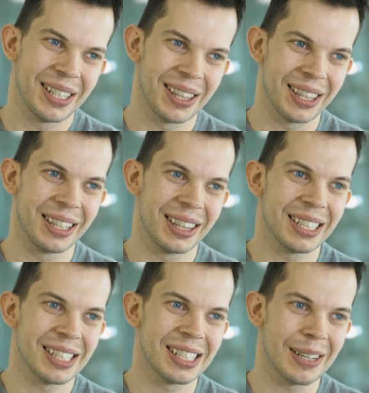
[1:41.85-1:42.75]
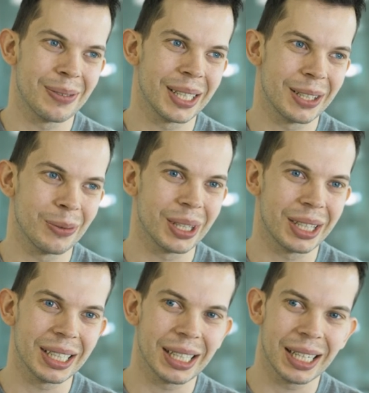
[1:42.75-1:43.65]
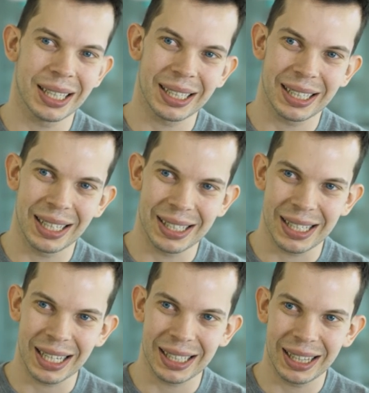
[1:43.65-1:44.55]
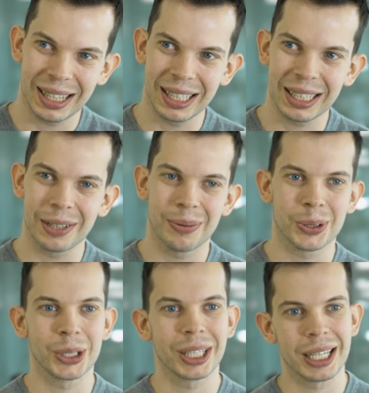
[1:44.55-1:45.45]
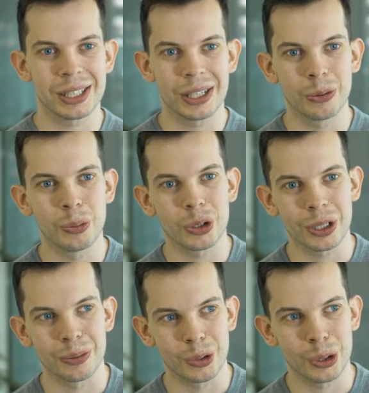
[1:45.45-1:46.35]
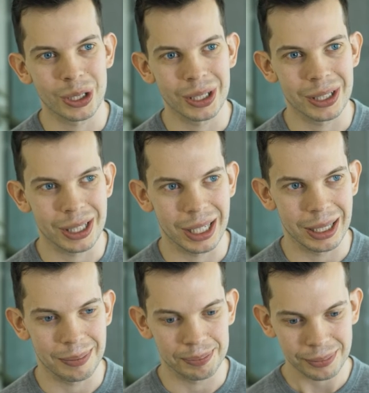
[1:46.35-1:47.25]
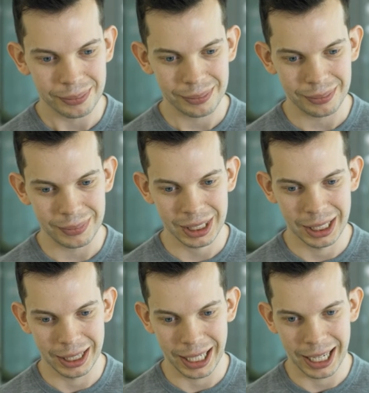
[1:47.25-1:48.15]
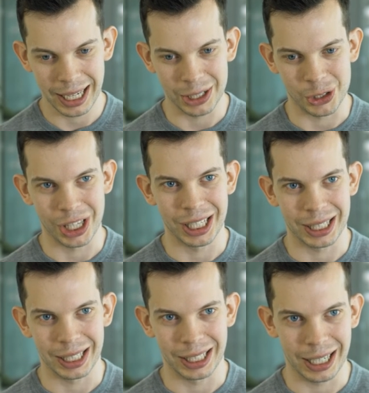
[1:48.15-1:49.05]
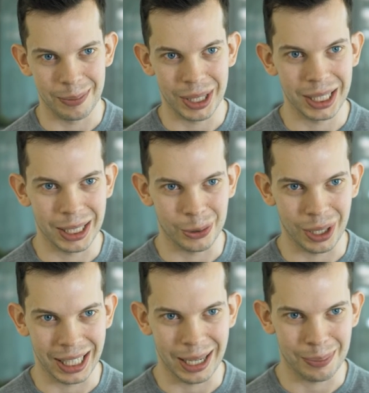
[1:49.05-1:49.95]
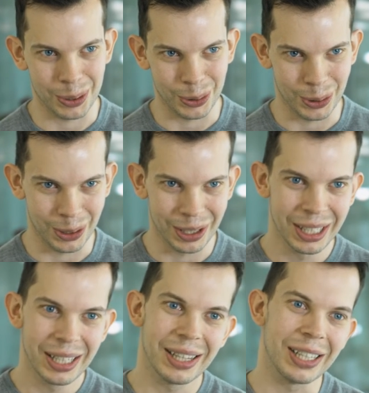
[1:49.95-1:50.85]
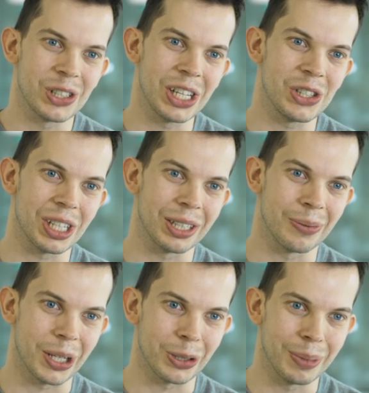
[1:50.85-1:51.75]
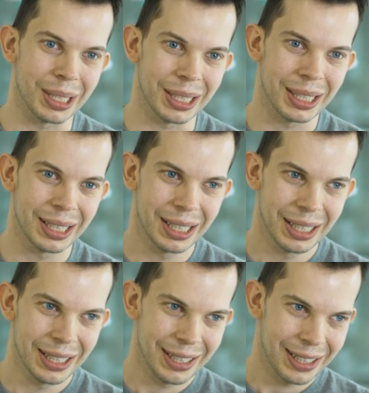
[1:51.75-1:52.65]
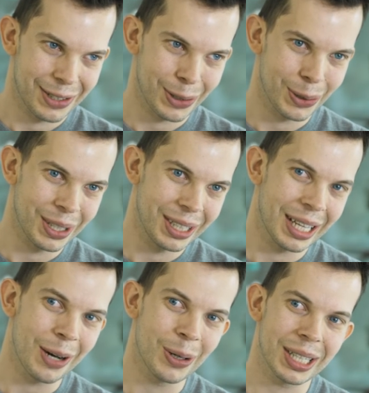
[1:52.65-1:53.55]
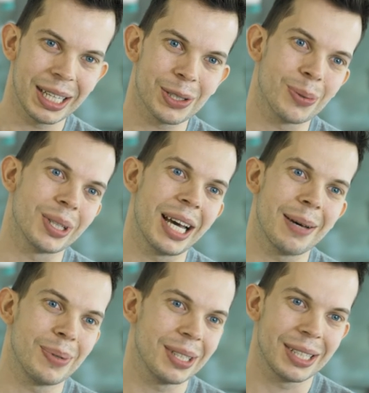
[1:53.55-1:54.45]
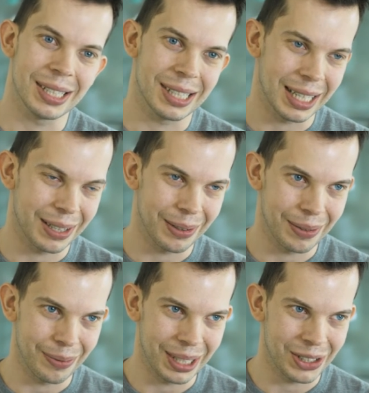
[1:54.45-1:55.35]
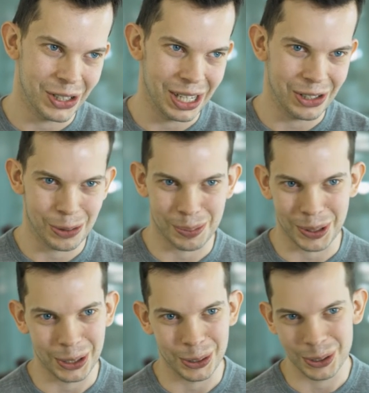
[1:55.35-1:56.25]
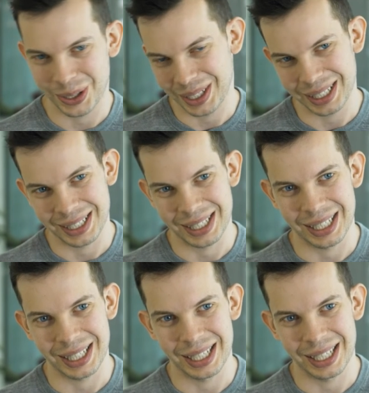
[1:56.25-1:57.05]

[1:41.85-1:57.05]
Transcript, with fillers: this is definitely one thing. I think a second thing that we realize now more and more is the agility, the ability to adapt to the changing environment. So in our case, what happens is that we change priorities